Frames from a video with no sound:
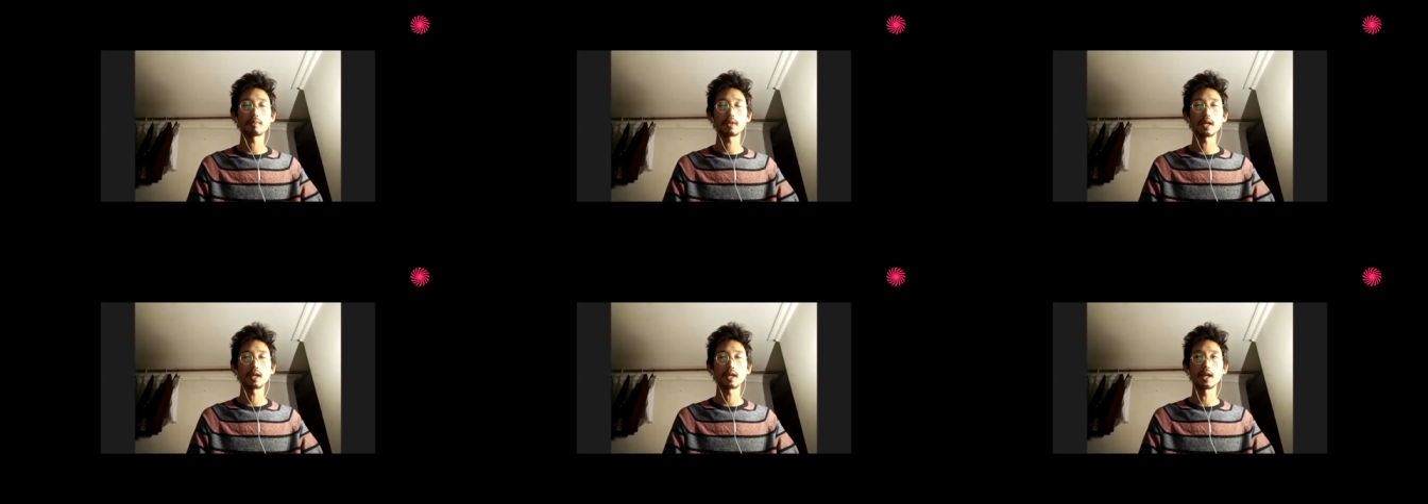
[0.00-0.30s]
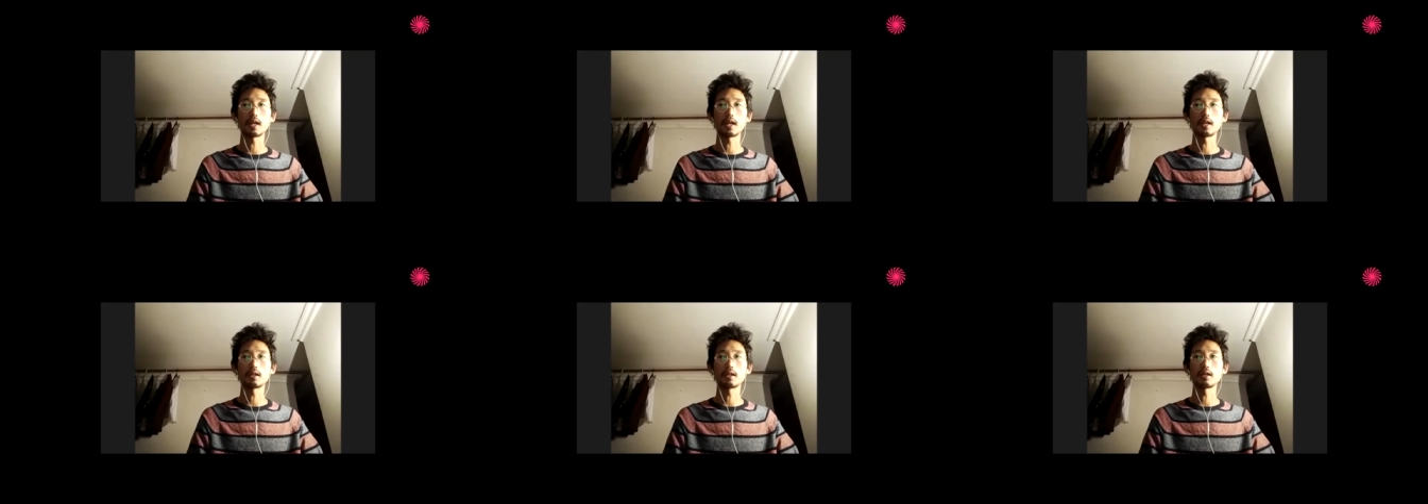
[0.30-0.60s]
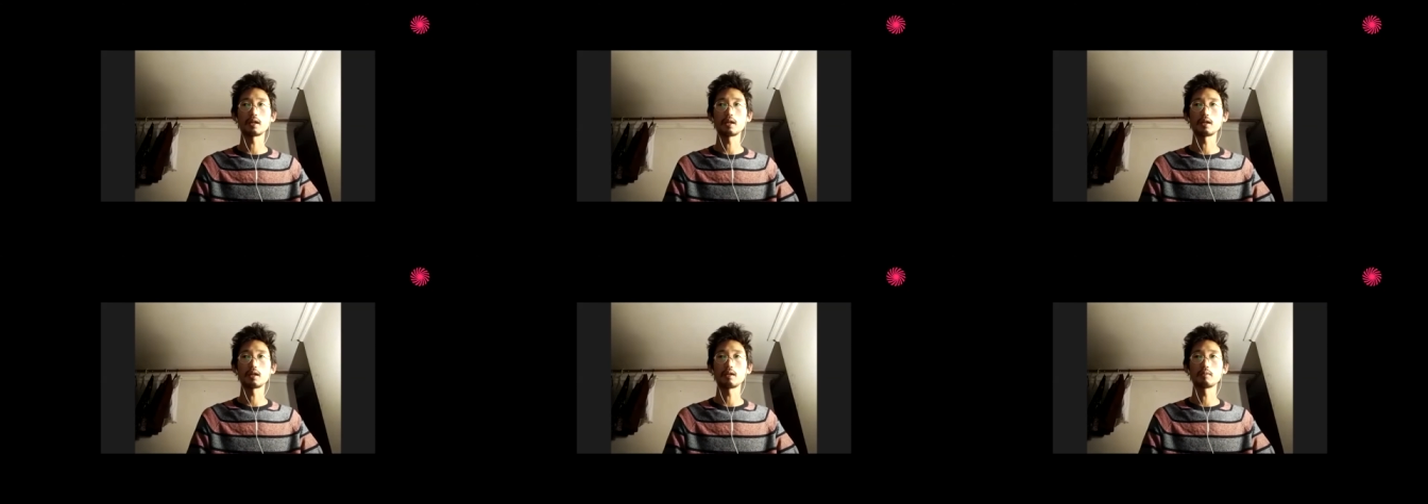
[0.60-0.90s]
and
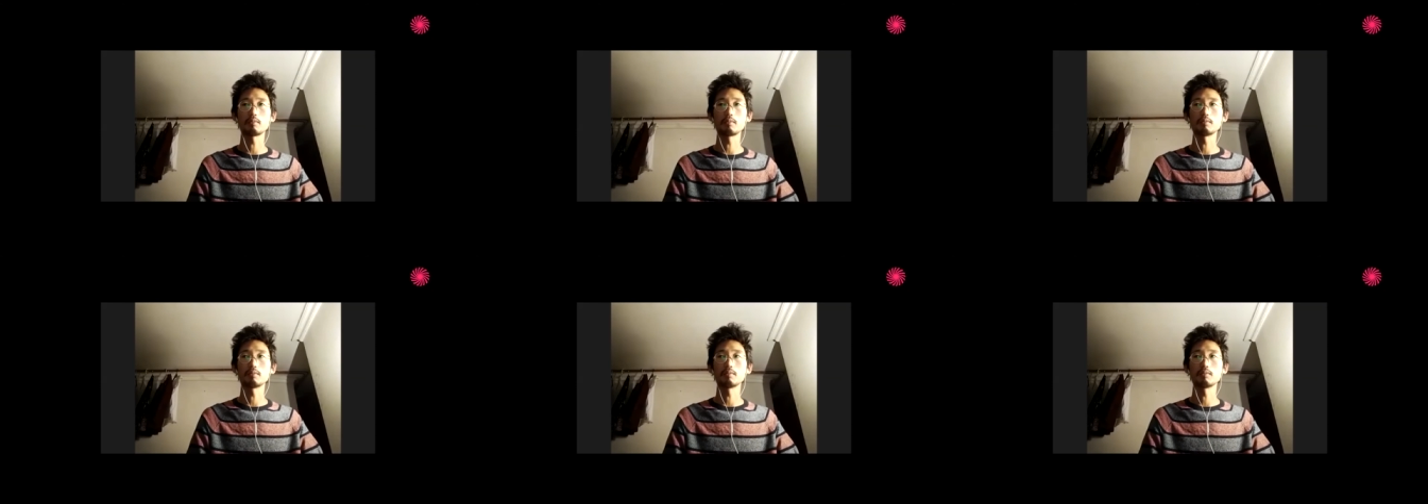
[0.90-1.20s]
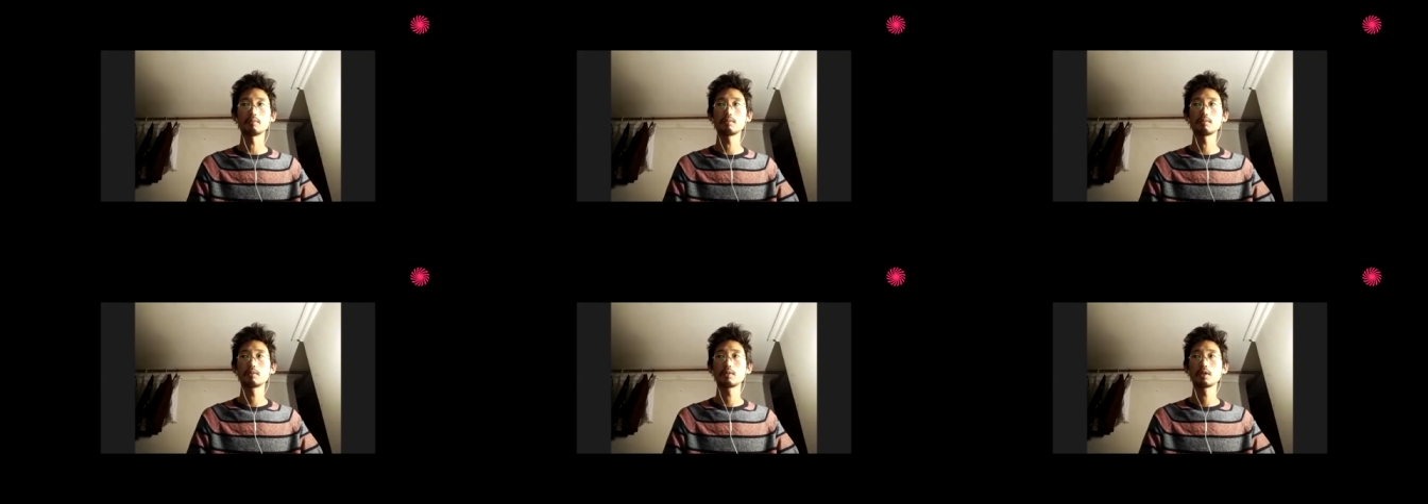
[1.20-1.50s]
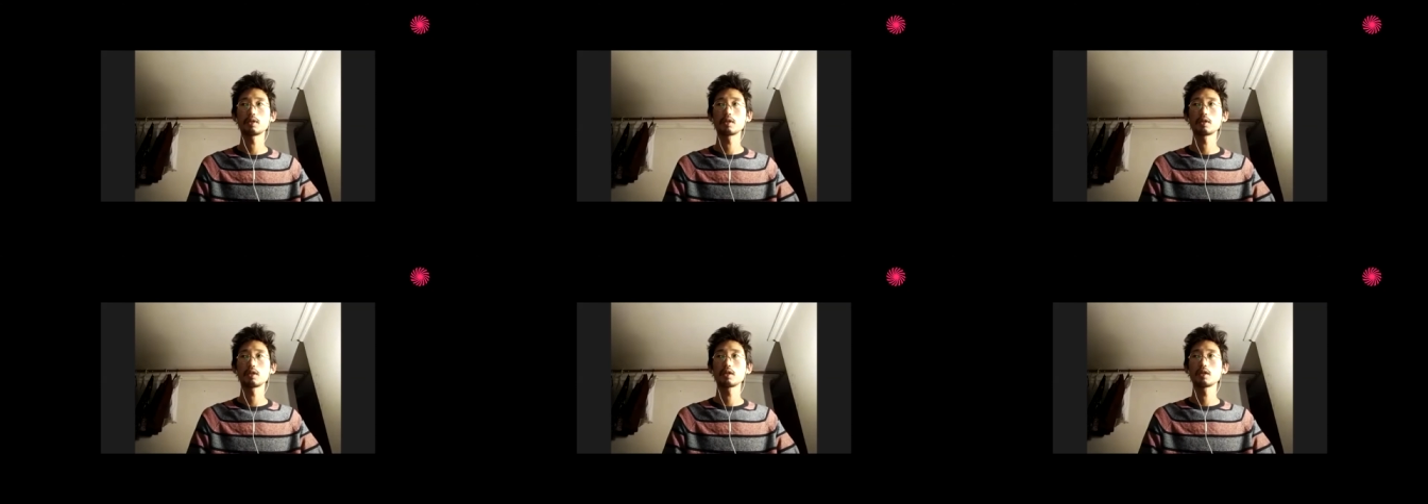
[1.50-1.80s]
um,
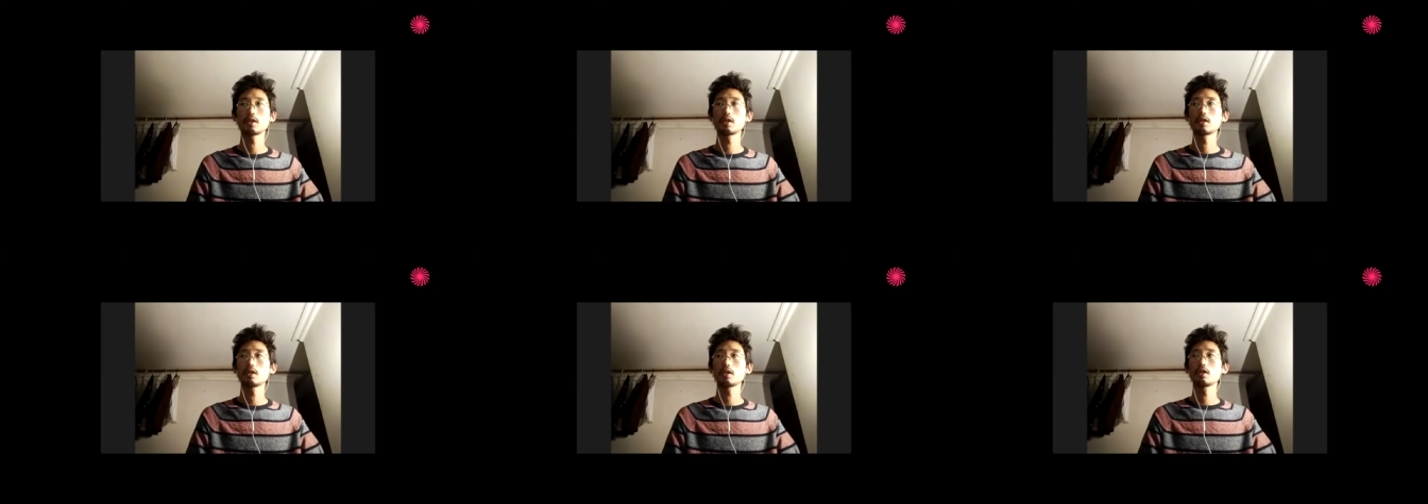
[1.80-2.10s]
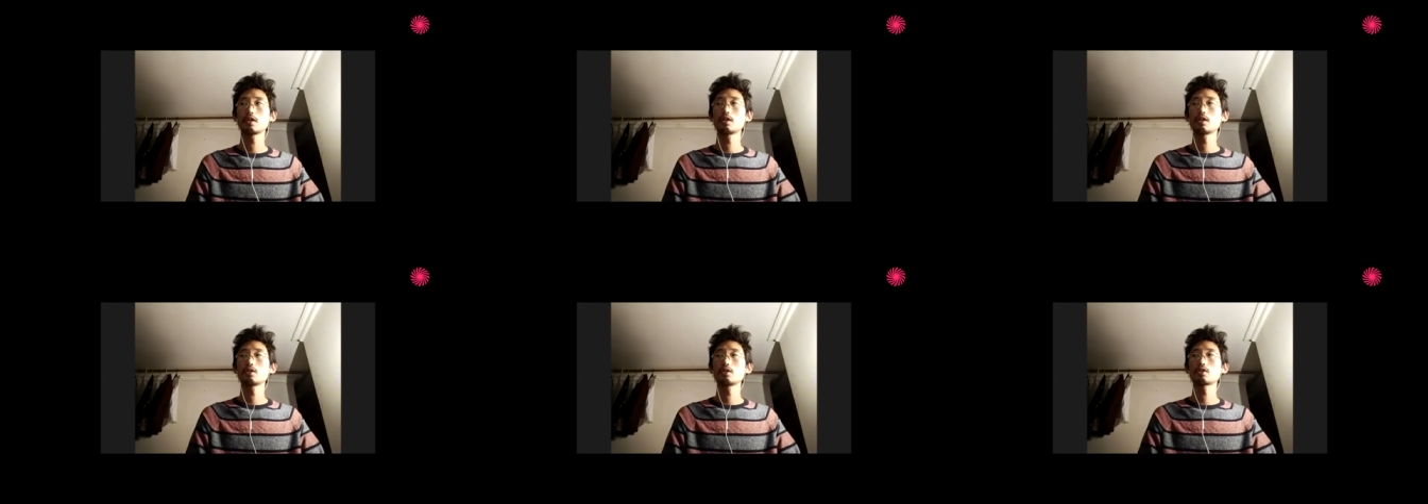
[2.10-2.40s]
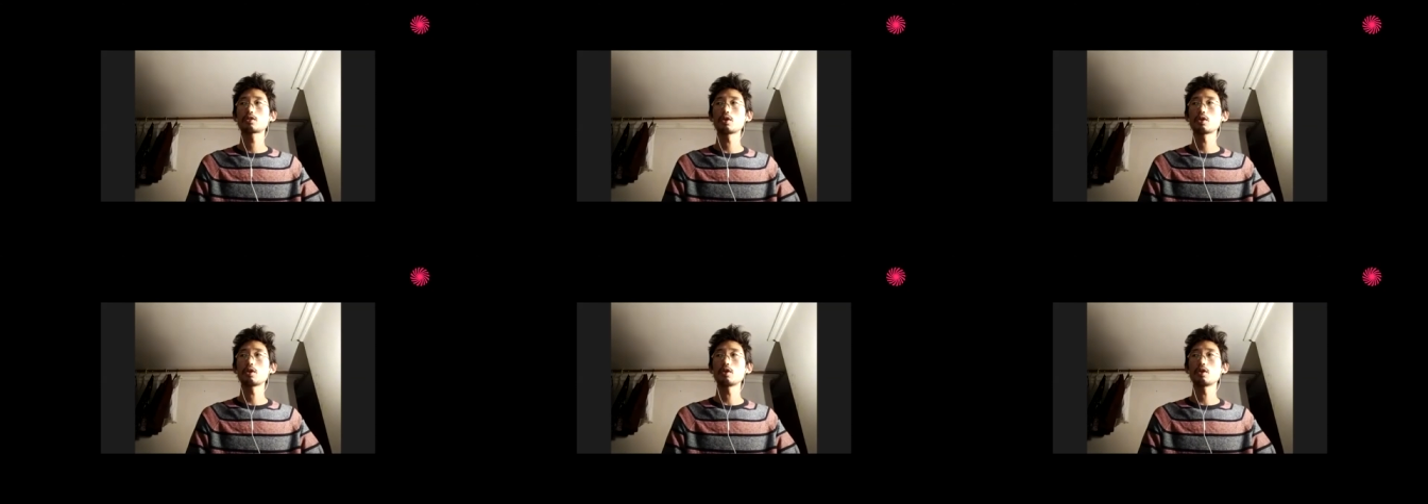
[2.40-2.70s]

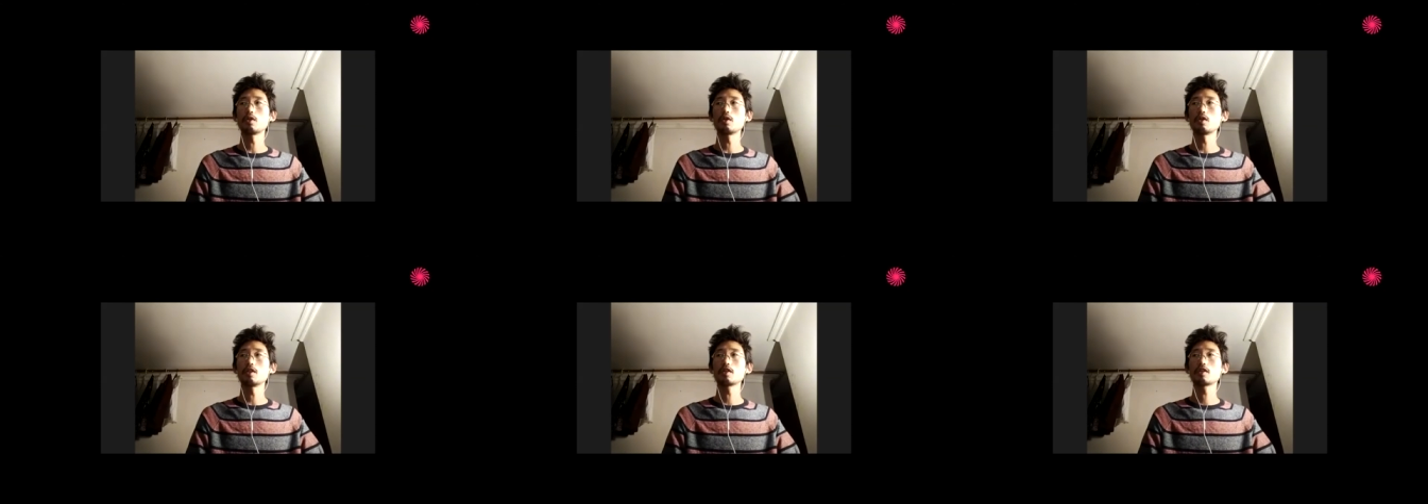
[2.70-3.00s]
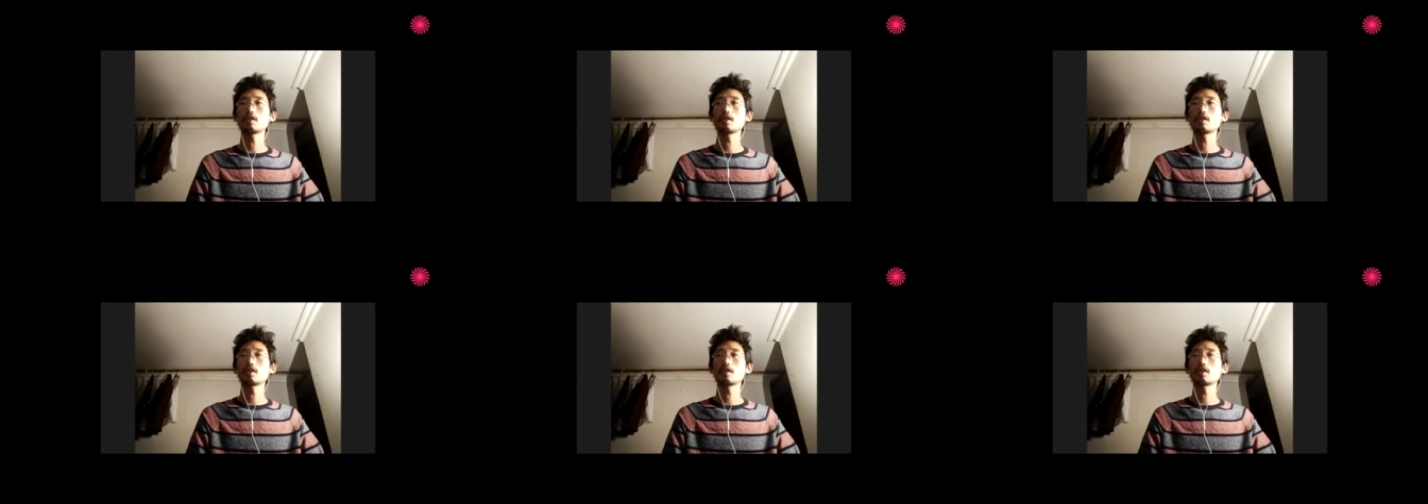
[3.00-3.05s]
so